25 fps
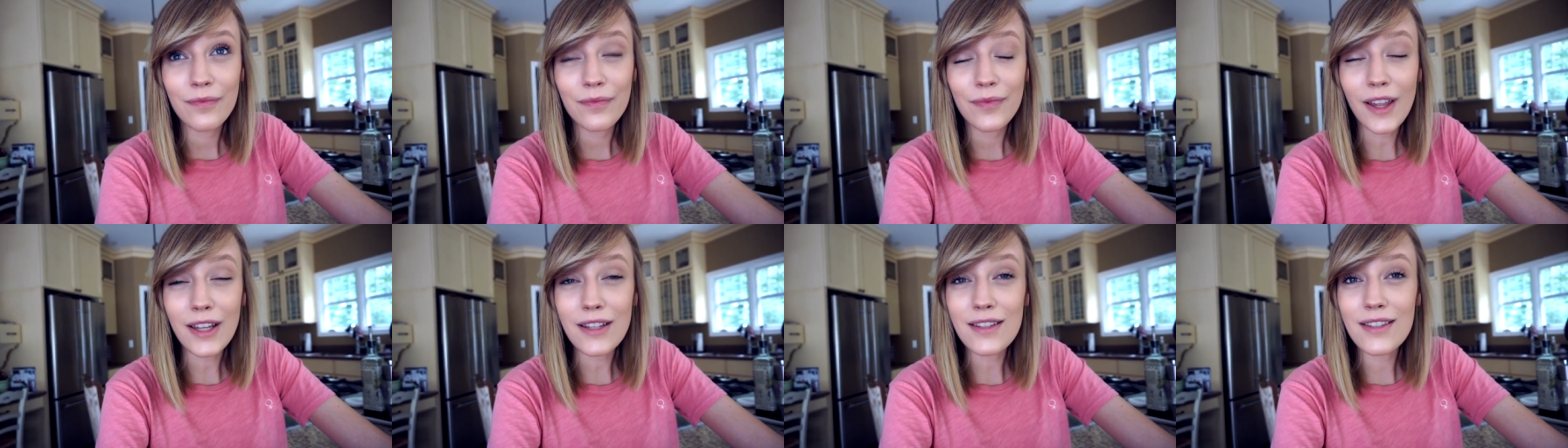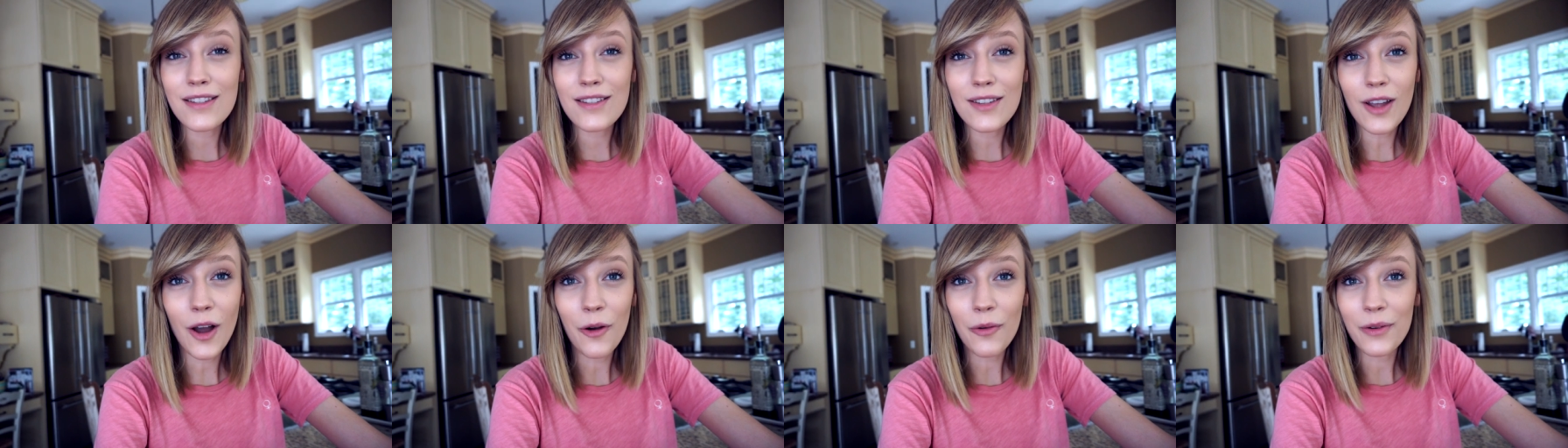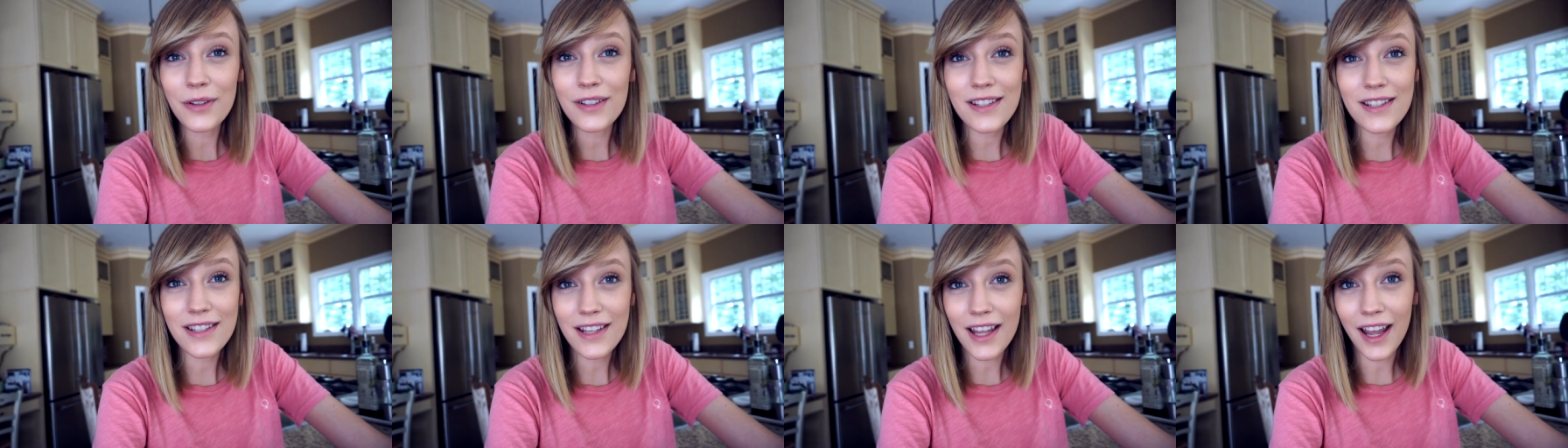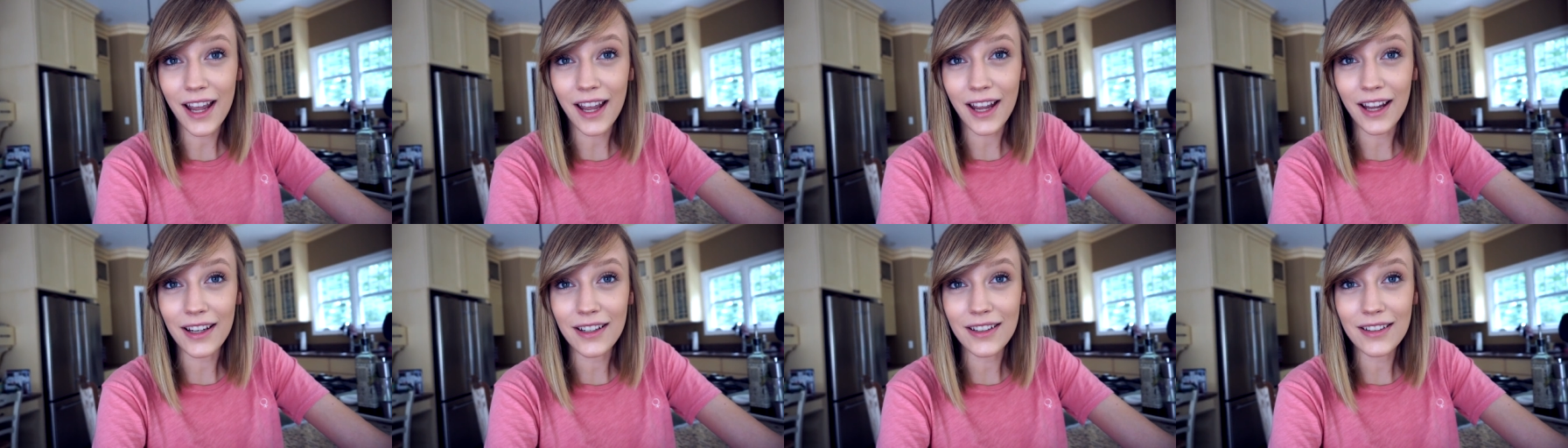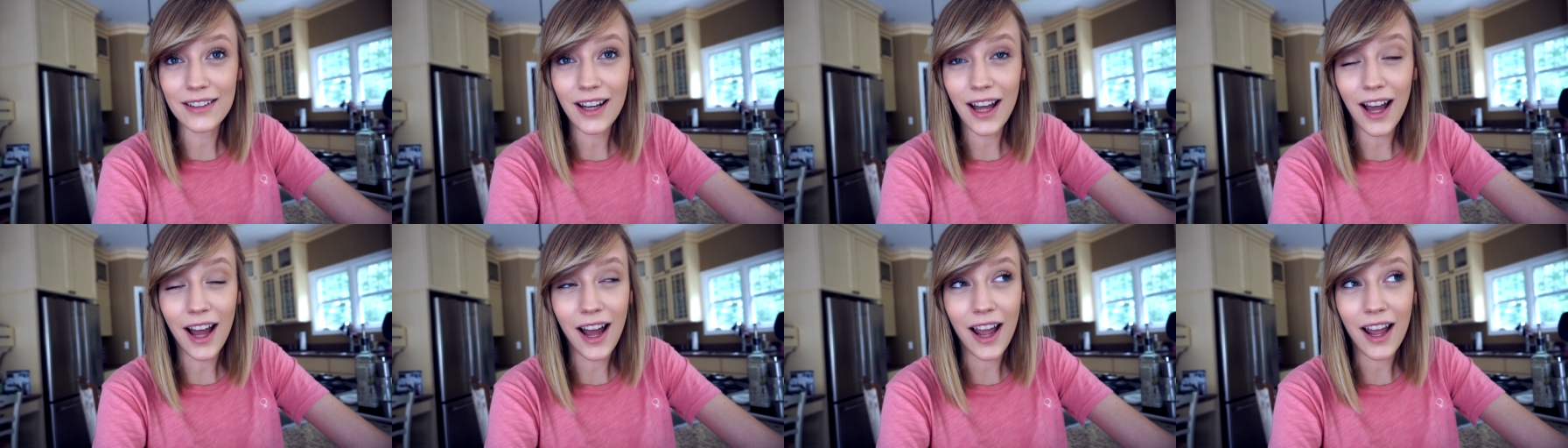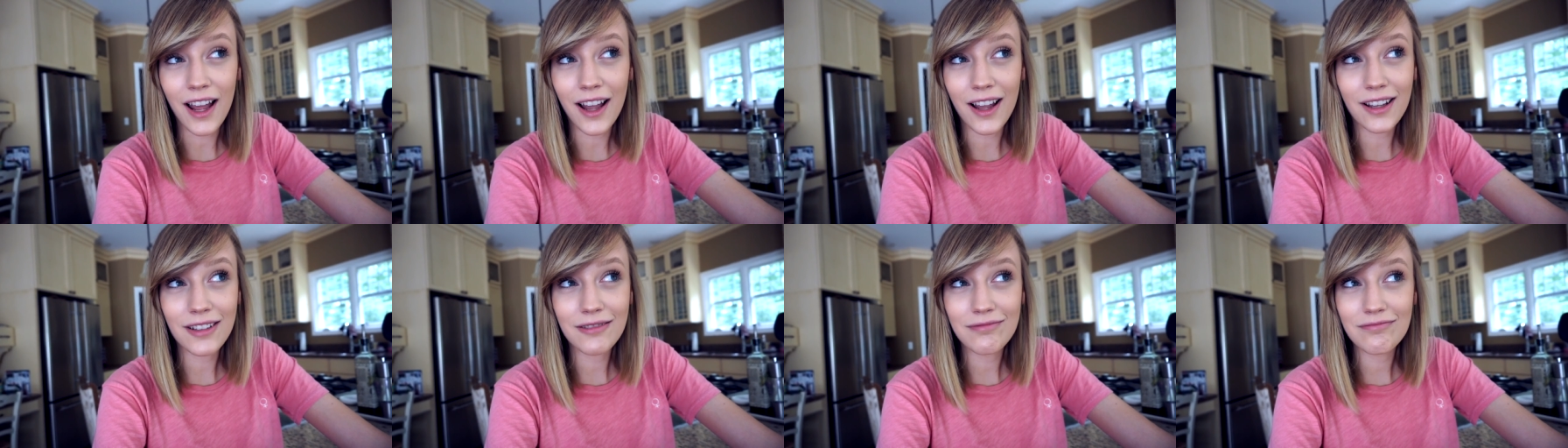That's so insane.
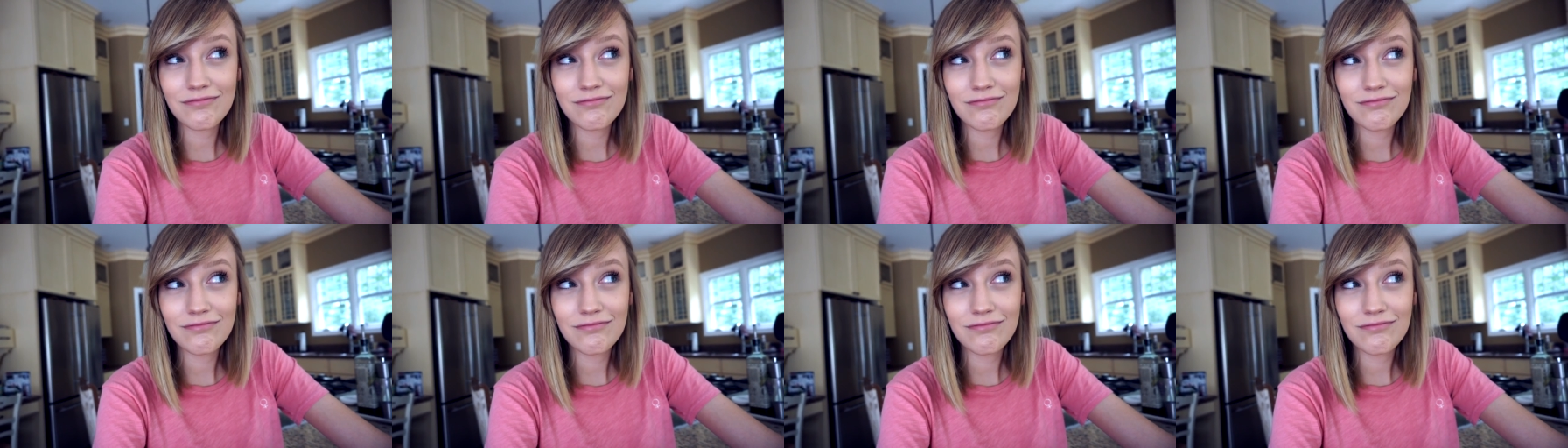I